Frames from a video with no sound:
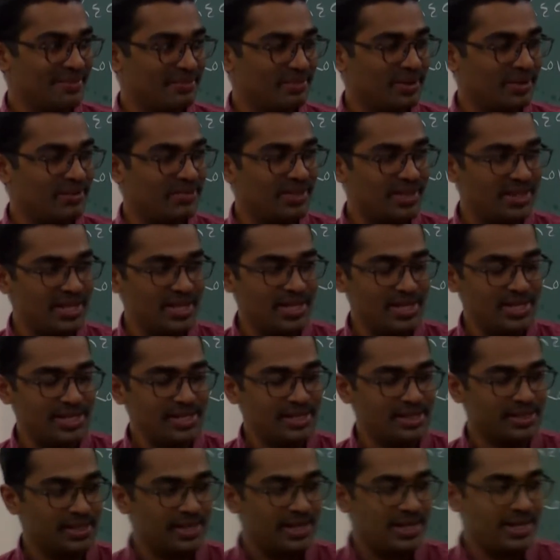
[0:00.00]
but with
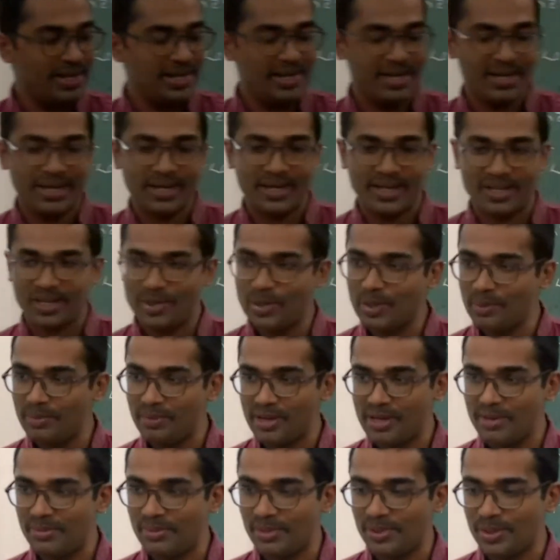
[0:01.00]
this, you will
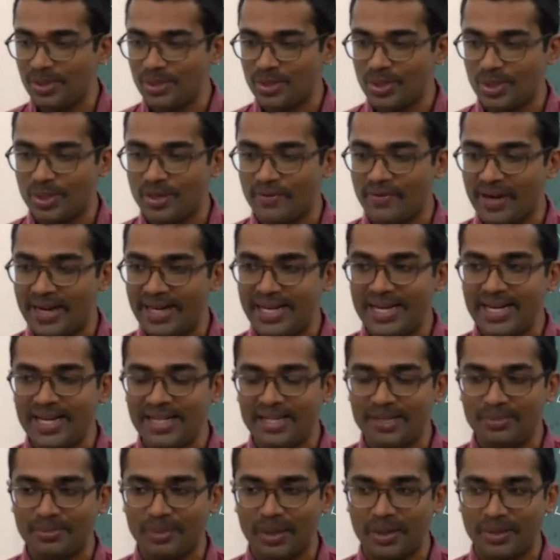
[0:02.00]
be able to sort of
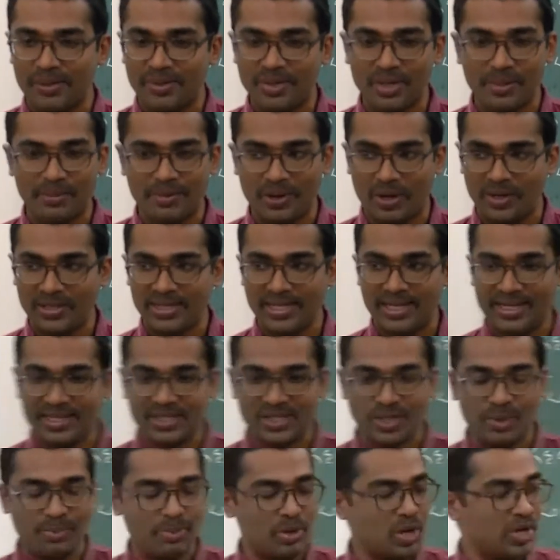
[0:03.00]
ideate about your
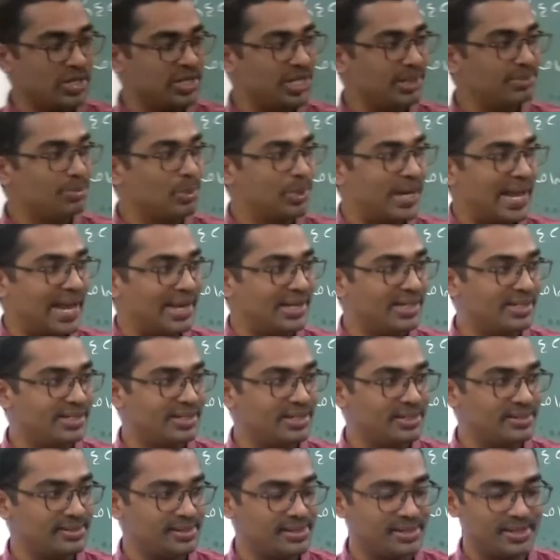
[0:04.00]
projects, your project
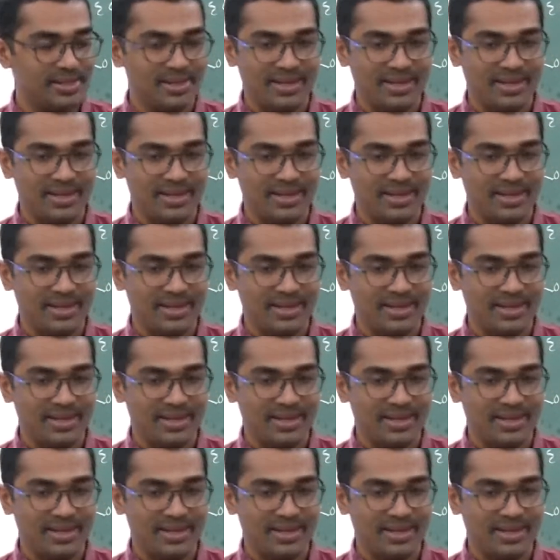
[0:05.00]
modalities,